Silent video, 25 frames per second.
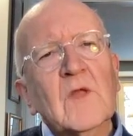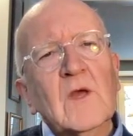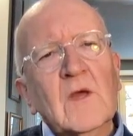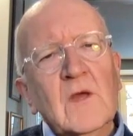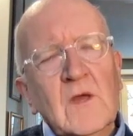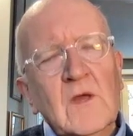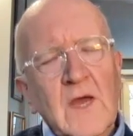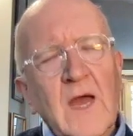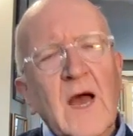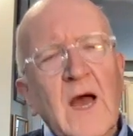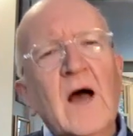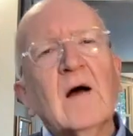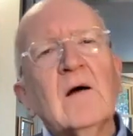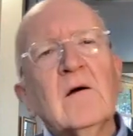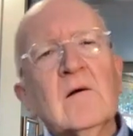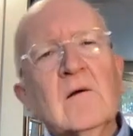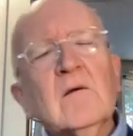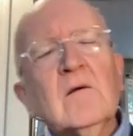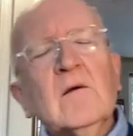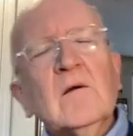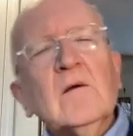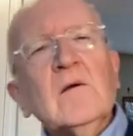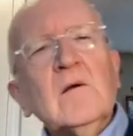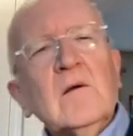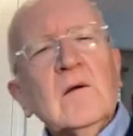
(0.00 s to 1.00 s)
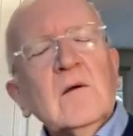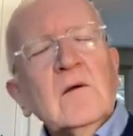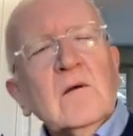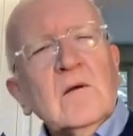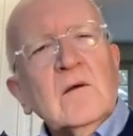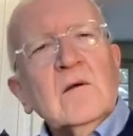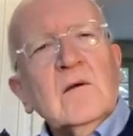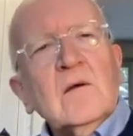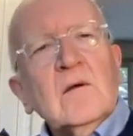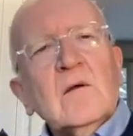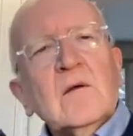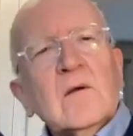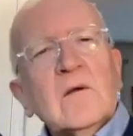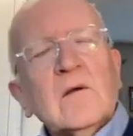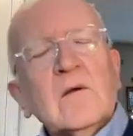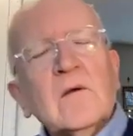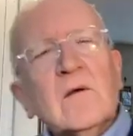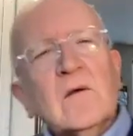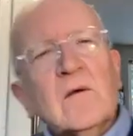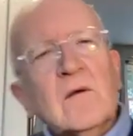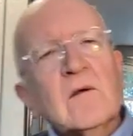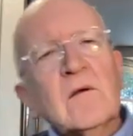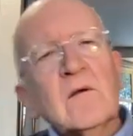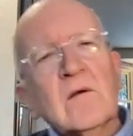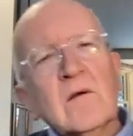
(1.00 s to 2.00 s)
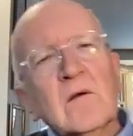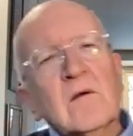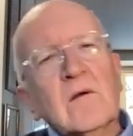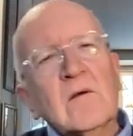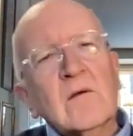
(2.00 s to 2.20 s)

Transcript: Yeah. And I studied classical